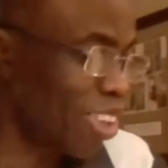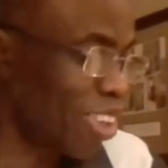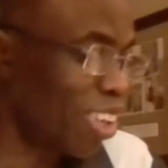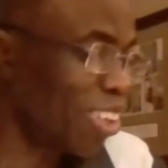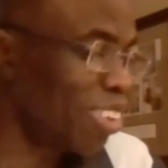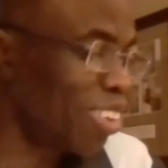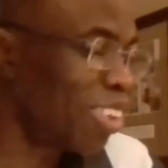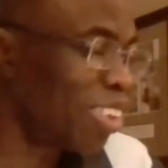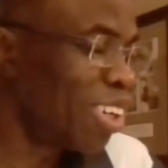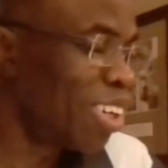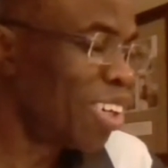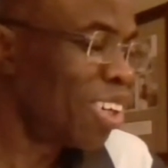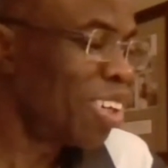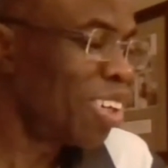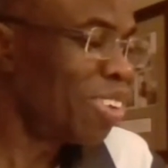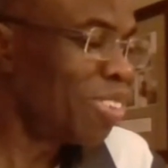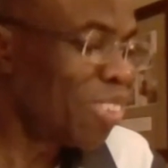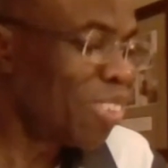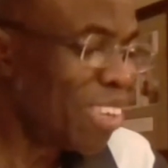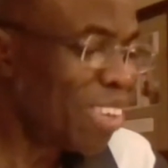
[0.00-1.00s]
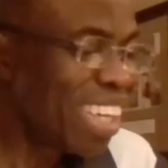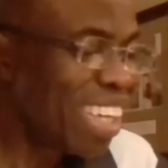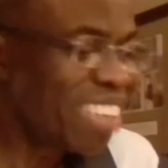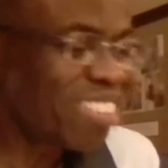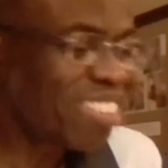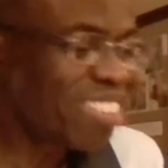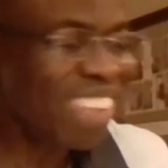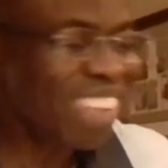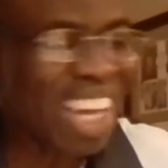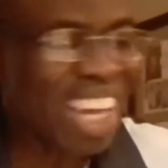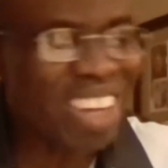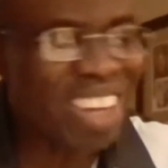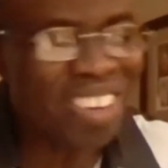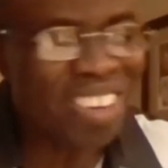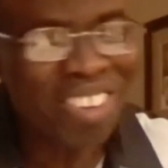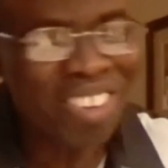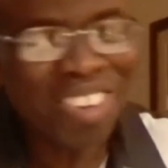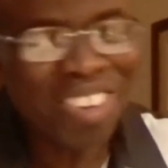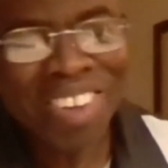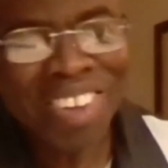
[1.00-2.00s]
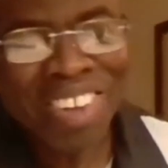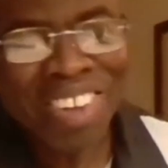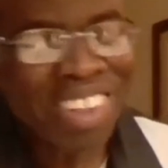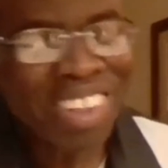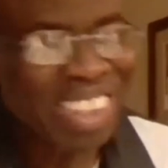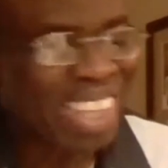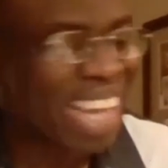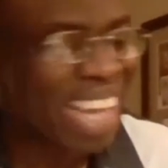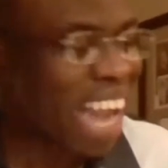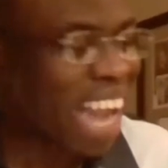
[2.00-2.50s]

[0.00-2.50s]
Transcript: God? During his trial, they